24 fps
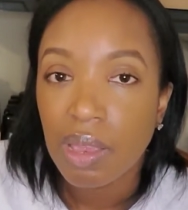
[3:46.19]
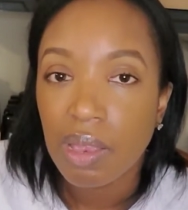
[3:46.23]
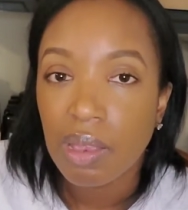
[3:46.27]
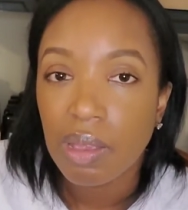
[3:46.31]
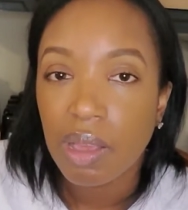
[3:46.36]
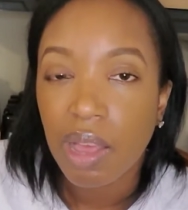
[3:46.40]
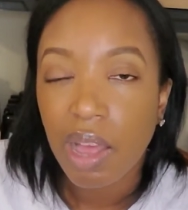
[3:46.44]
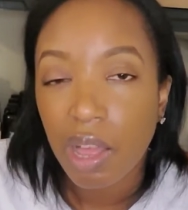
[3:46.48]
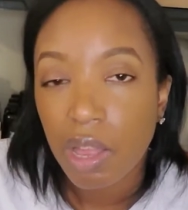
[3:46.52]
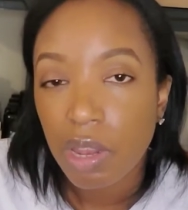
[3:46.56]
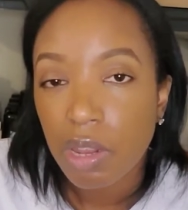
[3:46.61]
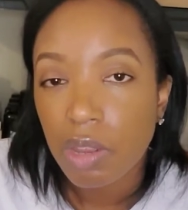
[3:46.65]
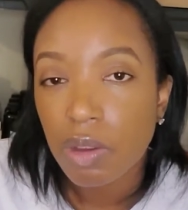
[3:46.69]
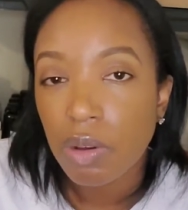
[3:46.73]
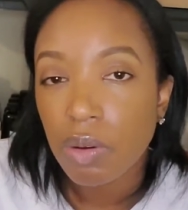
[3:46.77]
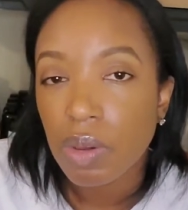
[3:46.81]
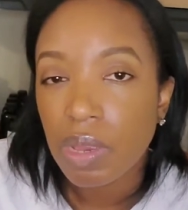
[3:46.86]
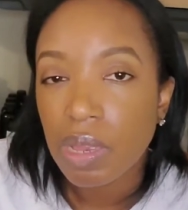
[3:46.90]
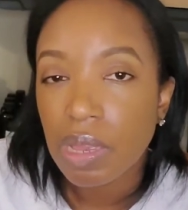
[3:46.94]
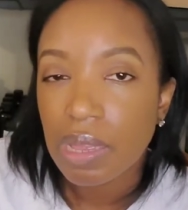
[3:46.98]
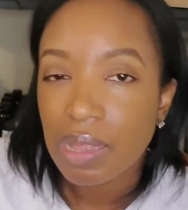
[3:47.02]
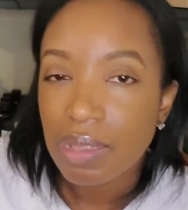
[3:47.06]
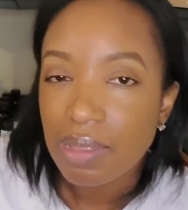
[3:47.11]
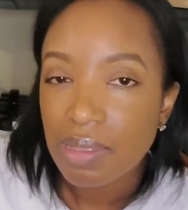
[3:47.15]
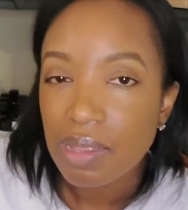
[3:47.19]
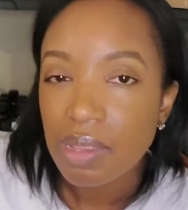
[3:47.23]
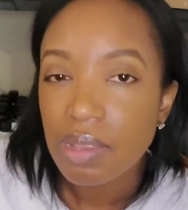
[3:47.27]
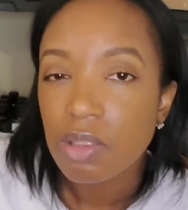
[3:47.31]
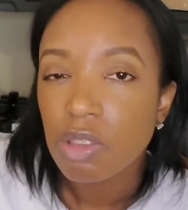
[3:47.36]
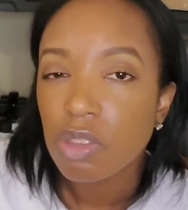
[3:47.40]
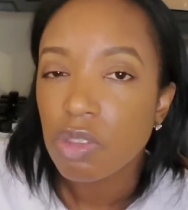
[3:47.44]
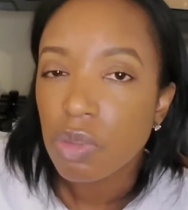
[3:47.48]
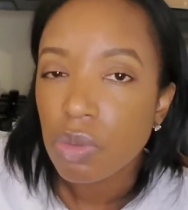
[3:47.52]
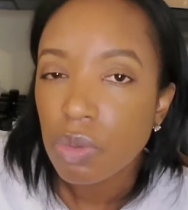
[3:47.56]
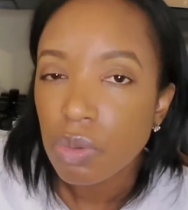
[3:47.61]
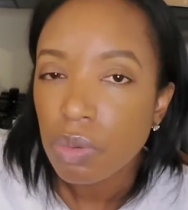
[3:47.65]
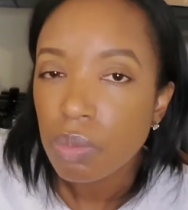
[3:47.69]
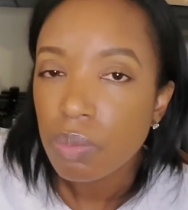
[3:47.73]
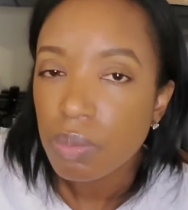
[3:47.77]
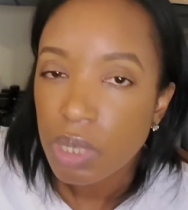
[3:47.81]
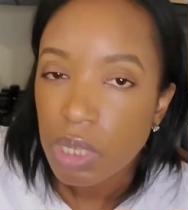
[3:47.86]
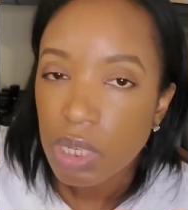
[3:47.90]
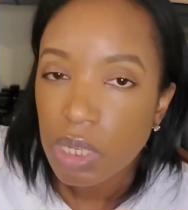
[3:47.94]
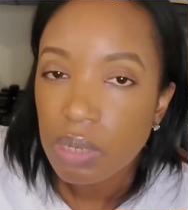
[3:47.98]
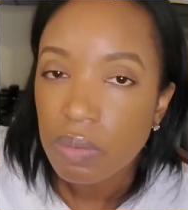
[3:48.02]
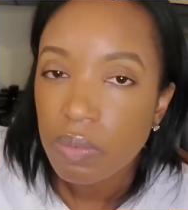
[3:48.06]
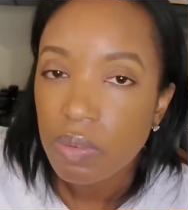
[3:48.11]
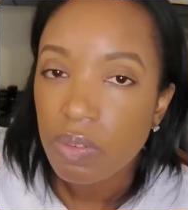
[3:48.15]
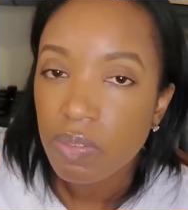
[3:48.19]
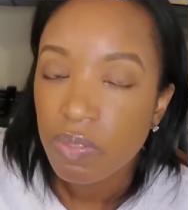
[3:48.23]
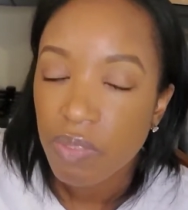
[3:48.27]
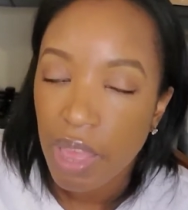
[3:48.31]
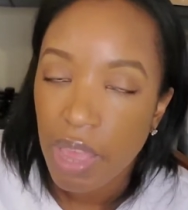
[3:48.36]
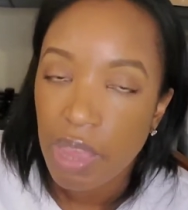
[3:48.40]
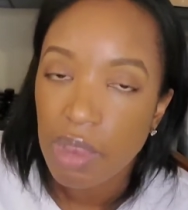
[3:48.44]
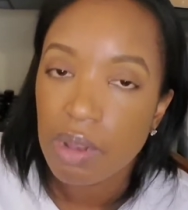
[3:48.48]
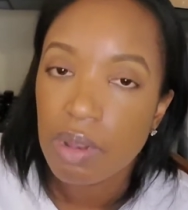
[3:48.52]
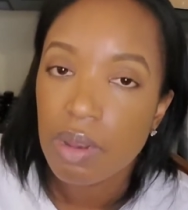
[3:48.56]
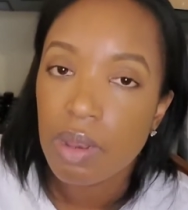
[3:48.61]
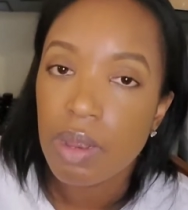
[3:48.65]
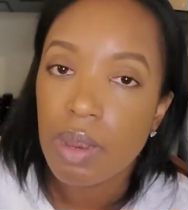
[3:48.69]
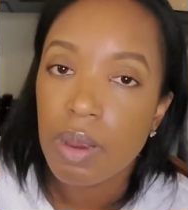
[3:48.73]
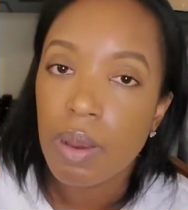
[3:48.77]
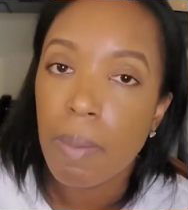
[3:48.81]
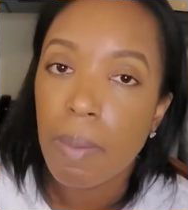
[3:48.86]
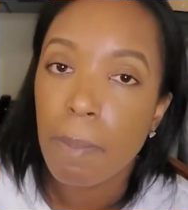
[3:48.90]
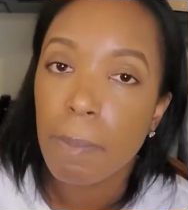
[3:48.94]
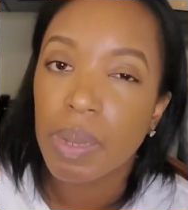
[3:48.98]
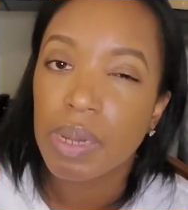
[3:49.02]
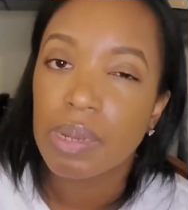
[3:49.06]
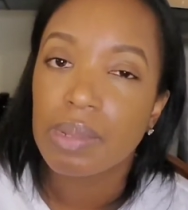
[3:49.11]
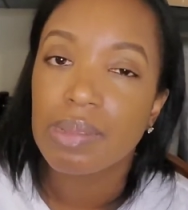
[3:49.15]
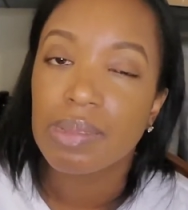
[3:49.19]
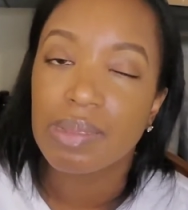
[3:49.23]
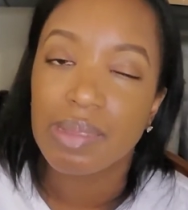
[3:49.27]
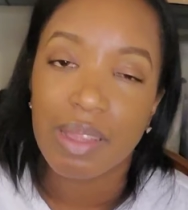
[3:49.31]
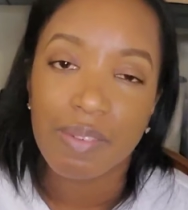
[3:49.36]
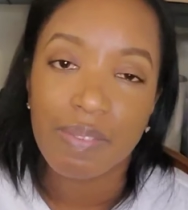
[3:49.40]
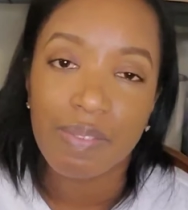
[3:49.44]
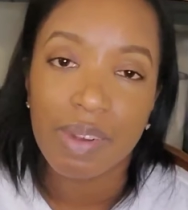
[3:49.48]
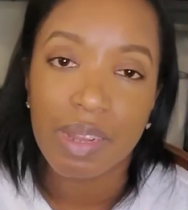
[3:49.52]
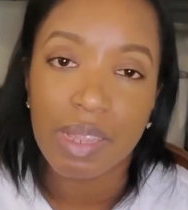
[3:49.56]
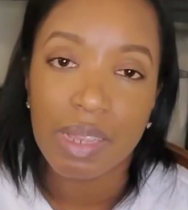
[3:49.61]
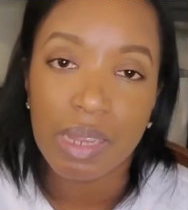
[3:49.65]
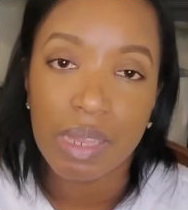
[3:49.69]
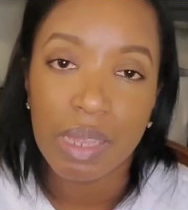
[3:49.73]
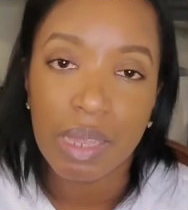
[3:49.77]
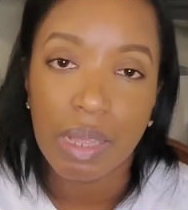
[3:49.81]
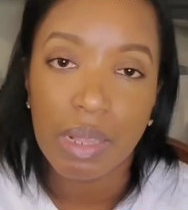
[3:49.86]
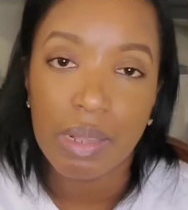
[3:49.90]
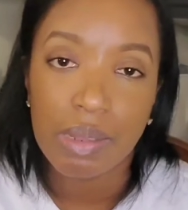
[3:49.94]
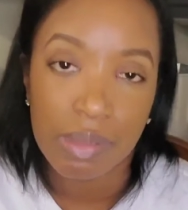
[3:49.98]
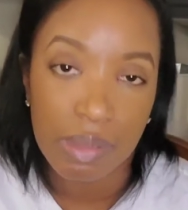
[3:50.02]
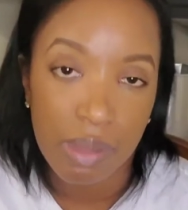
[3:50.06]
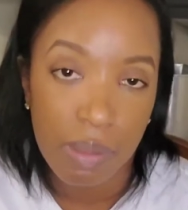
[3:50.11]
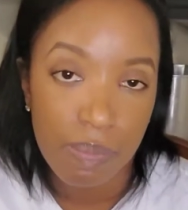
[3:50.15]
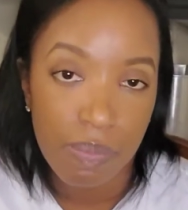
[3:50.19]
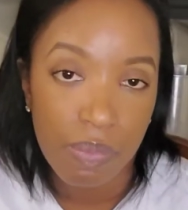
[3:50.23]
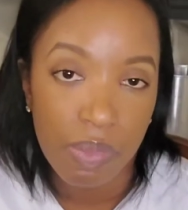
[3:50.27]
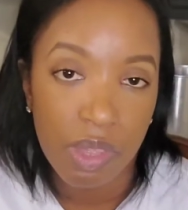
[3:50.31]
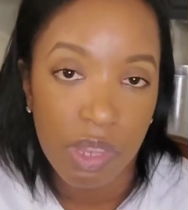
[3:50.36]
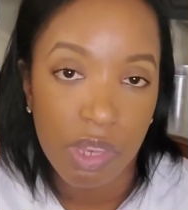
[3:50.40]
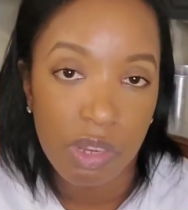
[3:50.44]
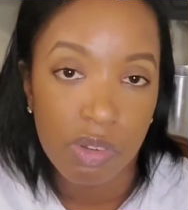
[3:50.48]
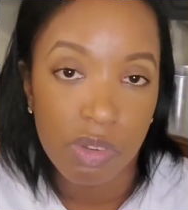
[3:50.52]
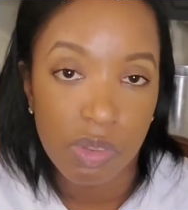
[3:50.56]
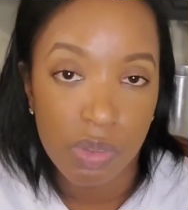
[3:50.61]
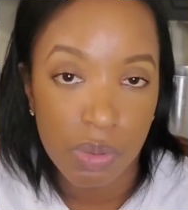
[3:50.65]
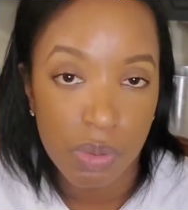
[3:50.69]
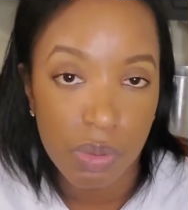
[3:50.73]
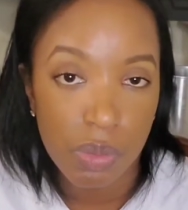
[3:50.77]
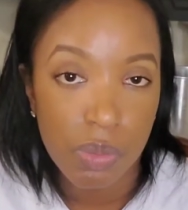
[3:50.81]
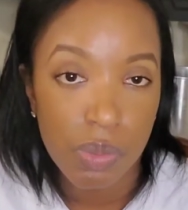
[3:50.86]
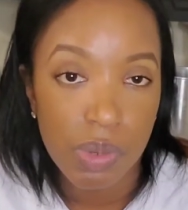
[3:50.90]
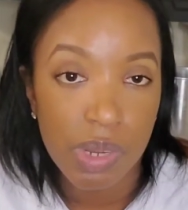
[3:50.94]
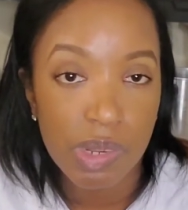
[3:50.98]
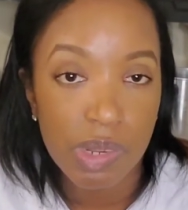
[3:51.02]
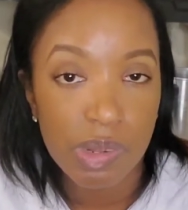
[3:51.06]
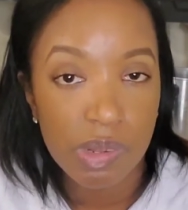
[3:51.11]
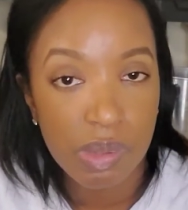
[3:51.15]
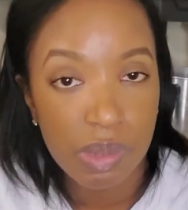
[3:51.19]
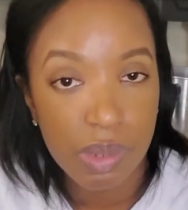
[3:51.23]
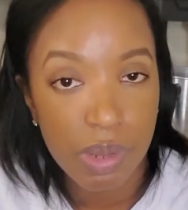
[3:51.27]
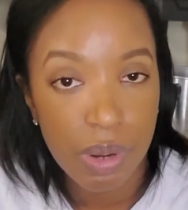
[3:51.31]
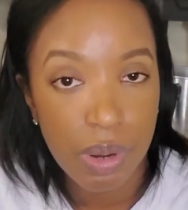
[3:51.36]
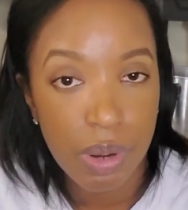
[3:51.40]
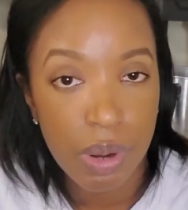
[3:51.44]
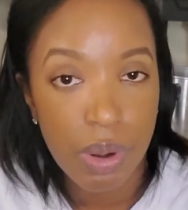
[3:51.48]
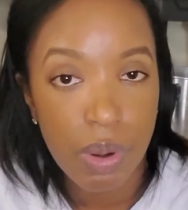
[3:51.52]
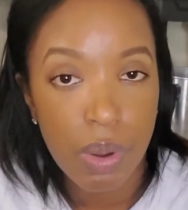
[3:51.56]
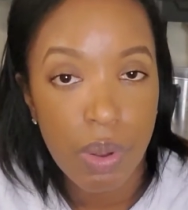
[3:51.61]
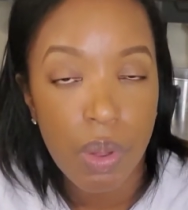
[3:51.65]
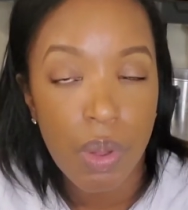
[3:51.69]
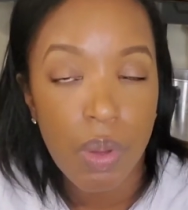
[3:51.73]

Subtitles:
color isn't too much of a factor, but it's definitely something to consider